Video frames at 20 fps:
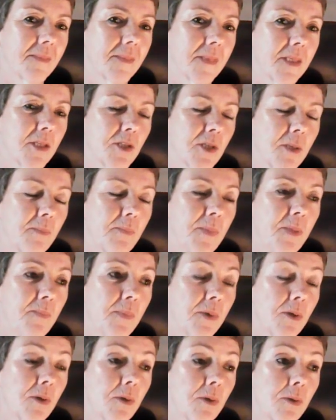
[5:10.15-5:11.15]
Some
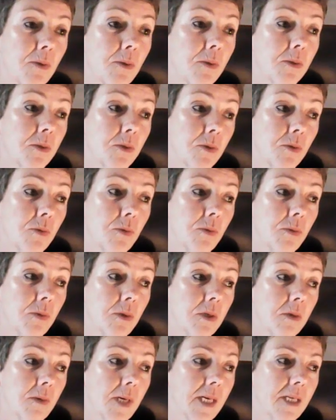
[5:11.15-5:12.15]
people go through
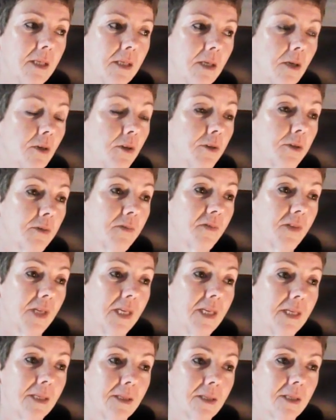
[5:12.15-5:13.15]
quite a lot of
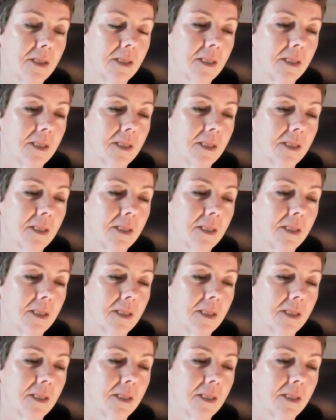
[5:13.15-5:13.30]
things.